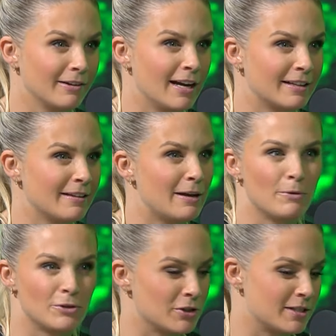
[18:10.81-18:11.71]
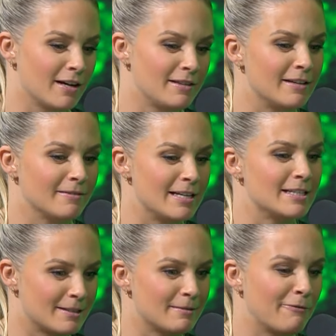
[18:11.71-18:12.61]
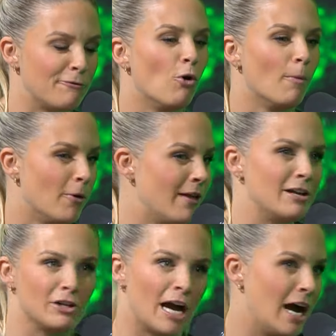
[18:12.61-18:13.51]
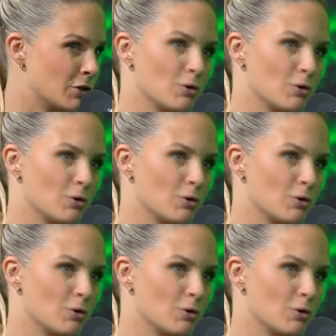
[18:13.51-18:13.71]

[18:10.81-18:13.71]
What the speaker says: Like, it was just, I think there's the form on that you can't